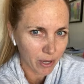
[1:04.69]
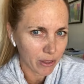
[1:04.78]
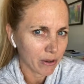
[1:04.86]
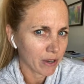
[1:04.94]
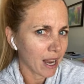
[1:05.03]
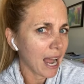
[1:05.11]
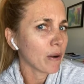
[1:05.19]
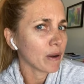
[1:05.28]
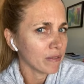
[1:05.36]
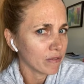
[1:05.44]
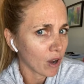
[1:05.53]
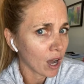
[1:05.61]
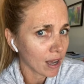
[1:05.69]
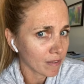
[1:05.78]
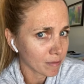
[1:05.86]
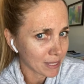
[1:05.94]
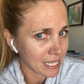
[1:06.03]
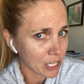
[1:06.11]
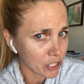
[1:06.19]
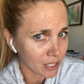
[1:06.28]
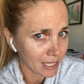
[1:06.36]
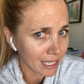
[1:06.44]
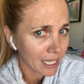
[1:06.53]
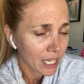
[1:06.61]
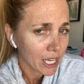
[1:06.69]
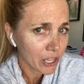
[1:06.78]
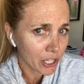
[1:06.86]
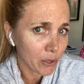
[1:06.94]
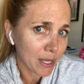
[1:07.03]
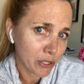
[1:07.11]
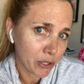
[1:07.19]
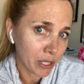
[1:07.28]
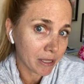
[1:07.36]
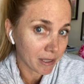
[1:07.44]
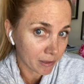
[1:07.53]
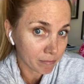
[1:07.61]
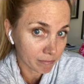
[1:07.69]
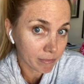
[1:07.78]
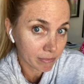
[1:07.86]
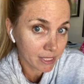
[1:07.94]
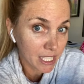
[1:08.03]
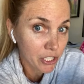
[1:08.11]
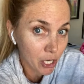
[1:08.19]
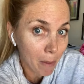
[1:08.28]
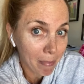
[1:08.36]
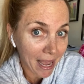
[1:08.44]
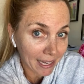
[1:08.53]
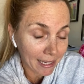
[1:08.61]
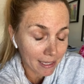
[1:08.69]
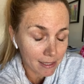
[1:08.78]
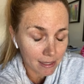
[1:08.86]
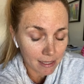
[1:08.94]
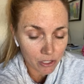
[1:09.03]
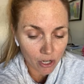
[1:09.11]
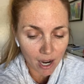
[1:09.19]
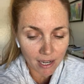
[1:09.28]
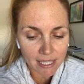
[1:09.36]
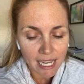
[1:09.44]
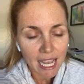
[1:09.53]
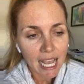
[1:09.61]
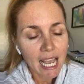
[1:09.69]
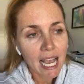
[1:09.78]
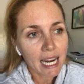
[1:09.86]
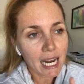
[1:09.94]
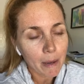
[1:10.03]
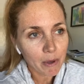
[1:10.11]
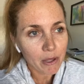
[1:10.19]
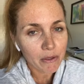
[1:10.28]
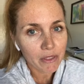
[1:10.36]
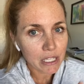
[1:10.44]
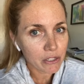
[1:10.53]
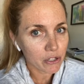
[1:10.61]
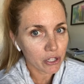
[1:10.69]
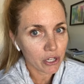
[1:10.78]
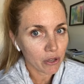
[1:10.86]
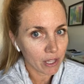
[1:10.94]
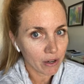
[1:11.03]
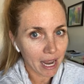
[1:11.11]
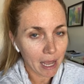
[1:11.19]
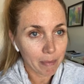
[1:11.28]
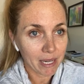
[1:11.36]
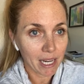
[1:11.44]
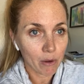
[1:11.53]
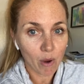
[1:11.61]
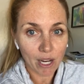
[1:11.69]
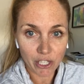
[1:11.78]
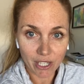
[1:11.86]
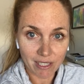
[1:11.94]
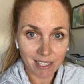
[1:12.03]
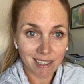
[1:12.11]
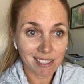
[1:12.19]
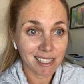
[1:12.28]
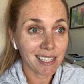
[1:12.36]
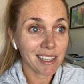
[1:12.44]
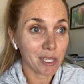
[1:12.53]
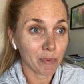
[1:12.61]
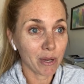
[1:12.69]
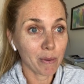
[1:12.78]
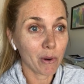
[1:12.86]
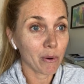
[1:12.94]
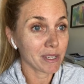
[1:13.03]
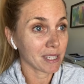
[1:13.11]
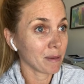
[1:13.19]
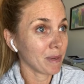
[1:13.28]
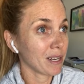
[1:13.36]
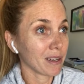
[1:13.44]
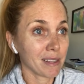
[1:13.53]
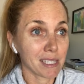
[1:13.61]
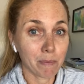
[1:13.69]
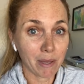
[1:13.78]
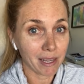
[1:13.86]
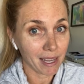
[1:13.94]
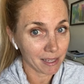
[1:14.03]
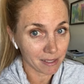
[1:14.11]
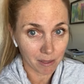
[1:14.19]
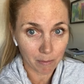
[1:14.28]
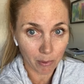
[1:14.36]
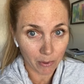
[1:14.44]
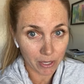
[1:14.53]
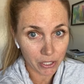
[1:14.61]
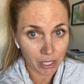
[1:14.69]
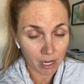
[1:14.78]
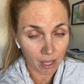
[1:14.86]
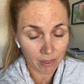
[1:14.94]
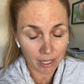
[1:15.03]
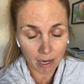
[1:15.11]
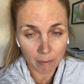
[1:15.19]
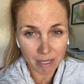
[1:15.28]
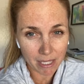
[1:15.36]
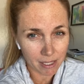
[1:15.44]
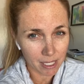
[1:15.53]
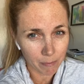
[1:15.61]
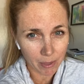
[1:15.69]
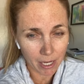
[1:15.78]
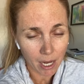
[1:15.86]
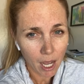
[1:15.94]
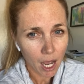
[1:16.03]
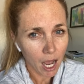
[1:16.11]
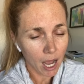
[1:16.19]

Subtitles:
and whether and how involved potentially the U.S. could jump back into these talks. A couple other things you should know that are happening in Washington, D.C. The Supreme Court's going to be hearing this big case on abortion on the Mississippi,